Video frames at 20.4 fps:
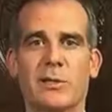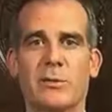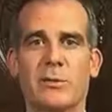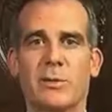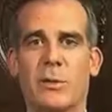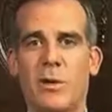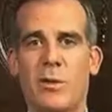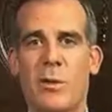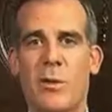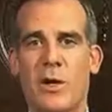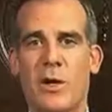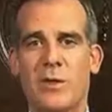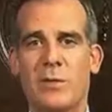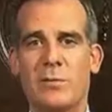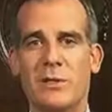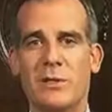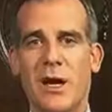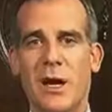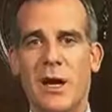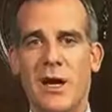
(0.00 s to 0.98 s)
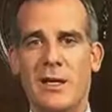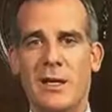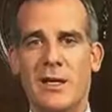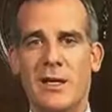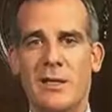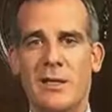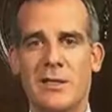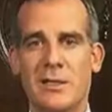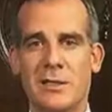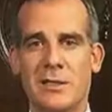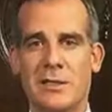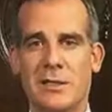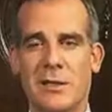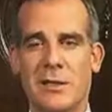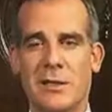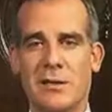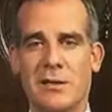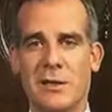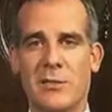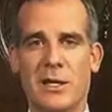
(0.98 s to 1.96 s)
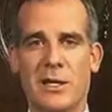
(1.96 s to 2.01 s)
We don't want them dying
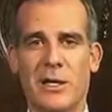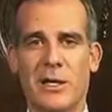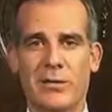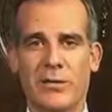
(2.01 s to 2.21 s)
unnecessarily because